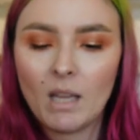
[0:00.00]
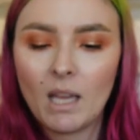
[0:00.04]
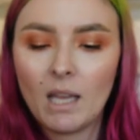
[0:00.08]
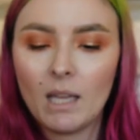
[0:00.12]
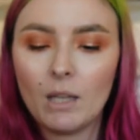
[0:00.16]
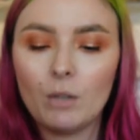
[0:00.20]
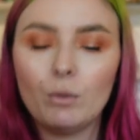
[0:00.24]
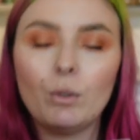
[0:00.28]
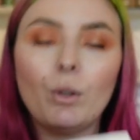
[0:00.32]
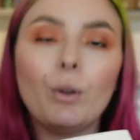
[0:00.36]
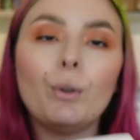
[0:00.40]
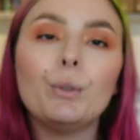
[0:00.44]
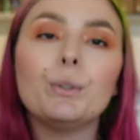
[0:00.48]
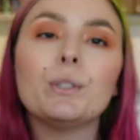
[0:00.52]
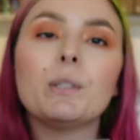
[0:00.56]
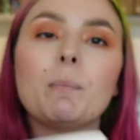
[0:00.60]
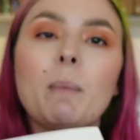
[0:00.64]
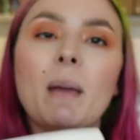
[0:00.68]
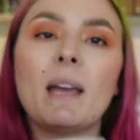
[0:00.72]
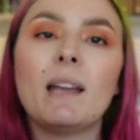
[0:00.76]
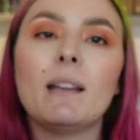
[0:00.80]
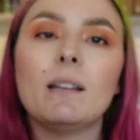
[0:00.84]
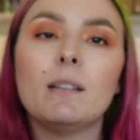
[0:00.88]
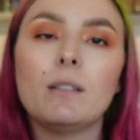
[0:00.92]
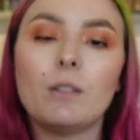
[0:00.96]
It'll all
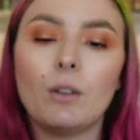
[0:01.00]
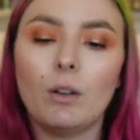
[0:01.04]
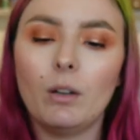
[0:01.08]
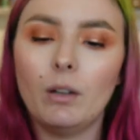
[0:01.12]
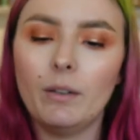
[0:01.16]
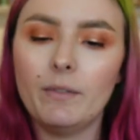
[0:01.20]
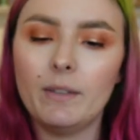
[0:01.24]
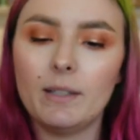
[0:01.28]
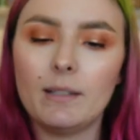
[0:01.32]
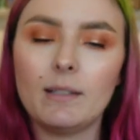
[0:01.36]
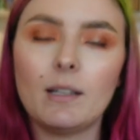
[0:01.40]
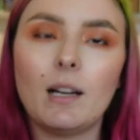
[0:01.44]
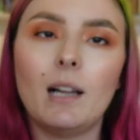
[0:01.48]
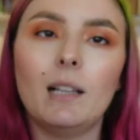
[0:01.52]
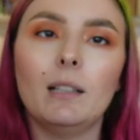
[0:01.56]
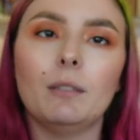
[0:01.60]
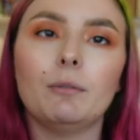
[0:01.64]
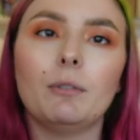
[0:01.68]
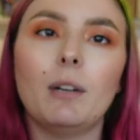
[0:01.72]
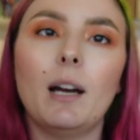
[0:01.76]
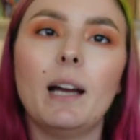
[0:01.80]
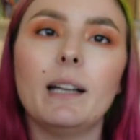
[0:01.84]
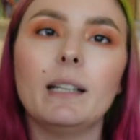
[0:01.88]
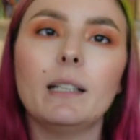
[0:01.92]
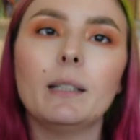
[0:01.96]
depend on the style of
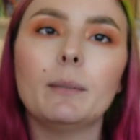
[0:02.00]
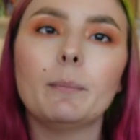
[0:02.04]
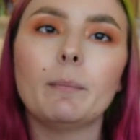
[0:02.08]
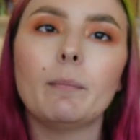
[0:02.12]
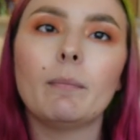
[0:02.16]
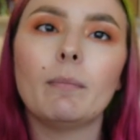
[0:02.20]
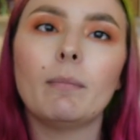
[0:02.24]
writing.